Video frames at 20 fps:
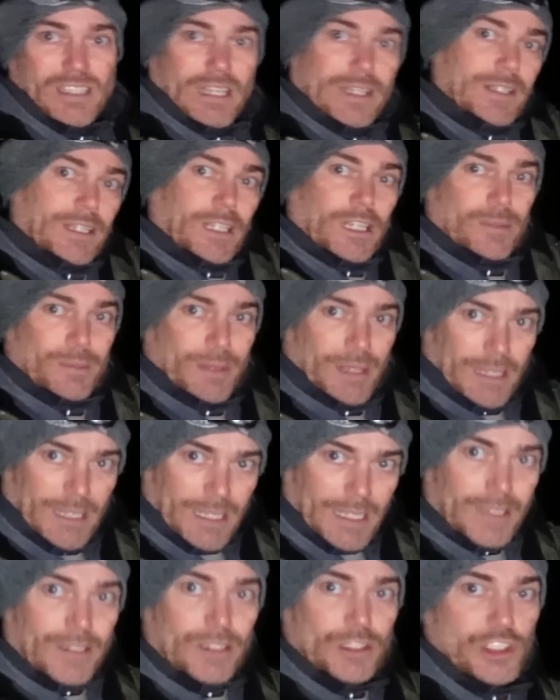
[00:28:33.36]
there, they're going to
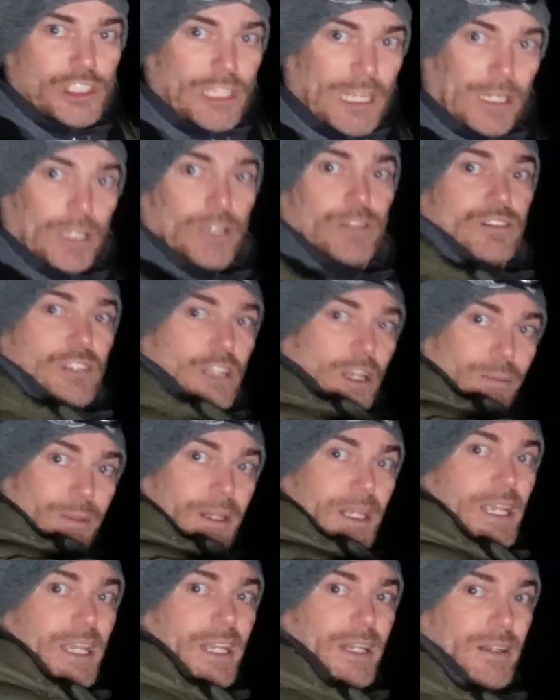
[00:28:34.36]
be in the shallows, coming
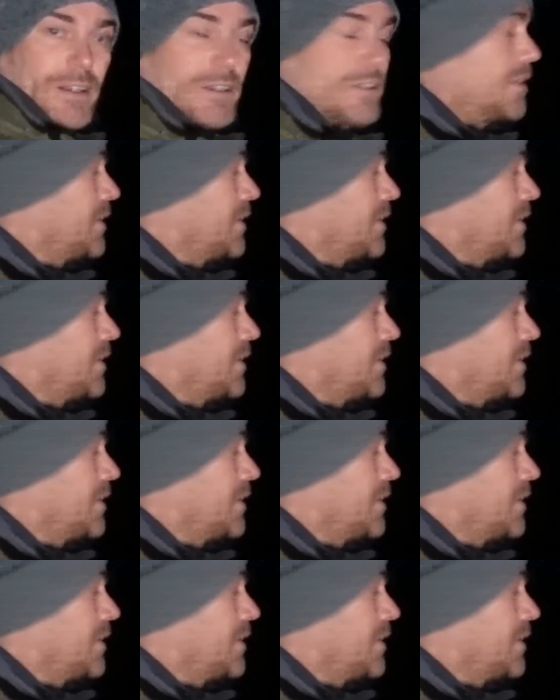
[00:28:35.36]
in